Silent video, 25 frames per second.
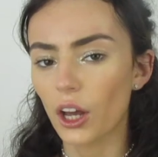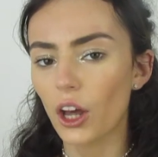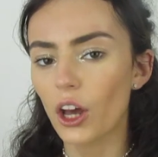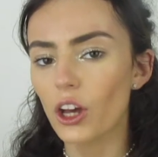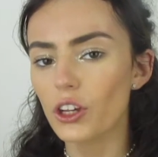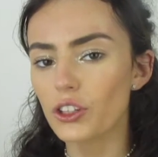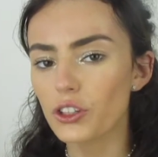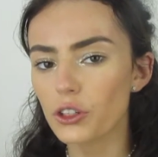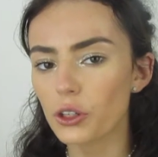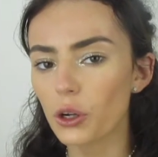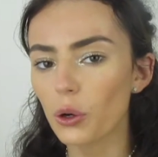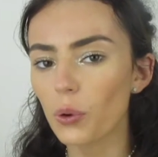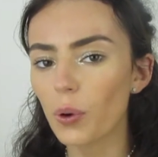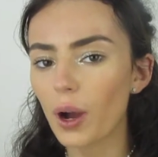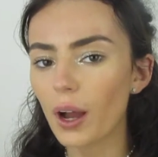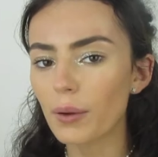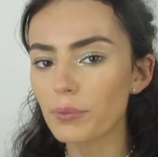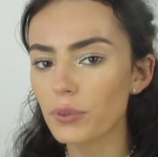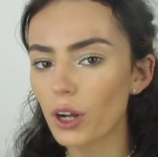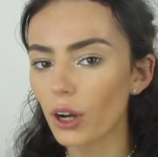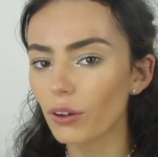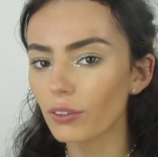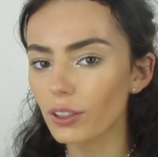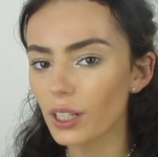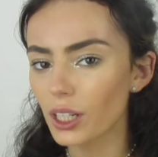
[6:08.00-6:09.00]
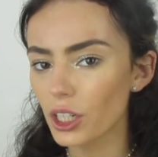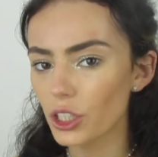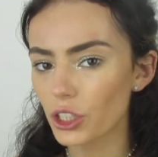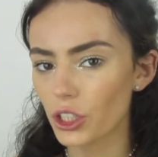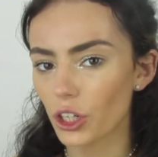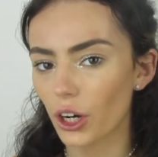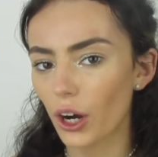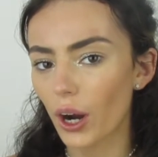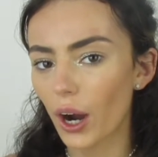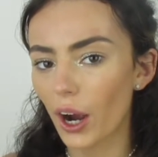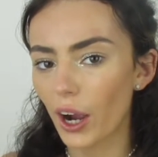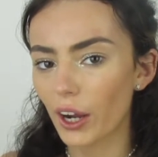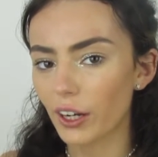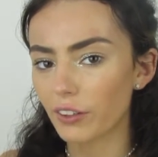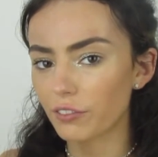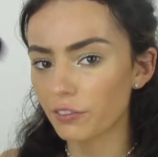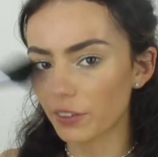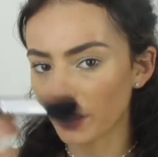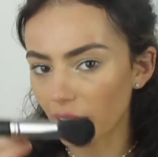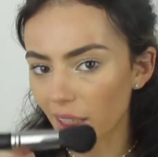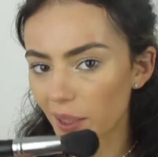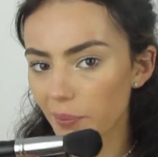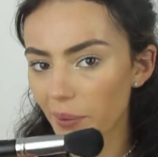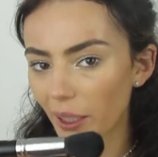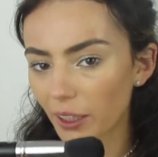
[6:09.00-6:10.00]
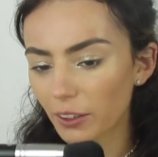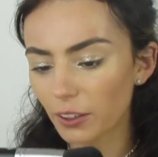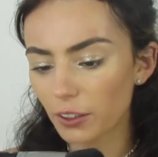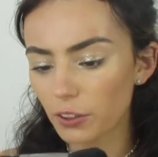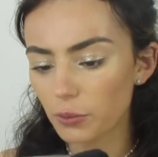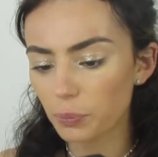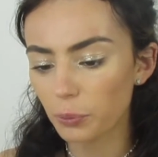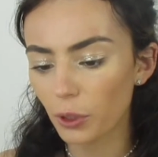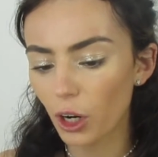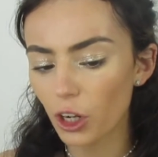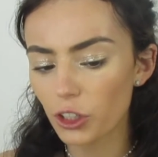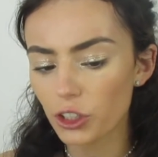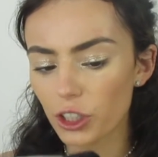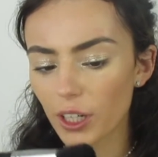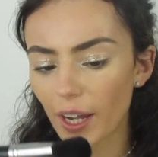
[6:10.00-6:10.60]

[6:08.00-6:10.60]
So I'm not really sure how I feel about this brush.